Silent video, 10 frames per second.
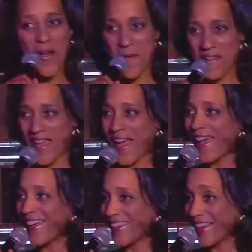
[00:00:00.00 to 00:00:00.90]

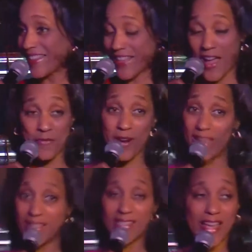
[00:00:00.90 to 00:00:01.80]
Okay, I, I,
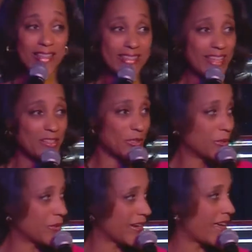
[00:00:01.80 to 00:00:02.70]
Ray says they do,
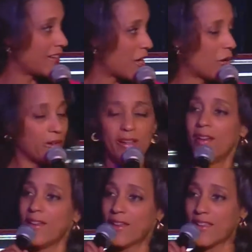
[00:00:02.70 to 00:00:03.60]
and I know
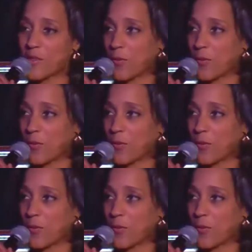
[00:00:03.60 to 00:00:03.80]
his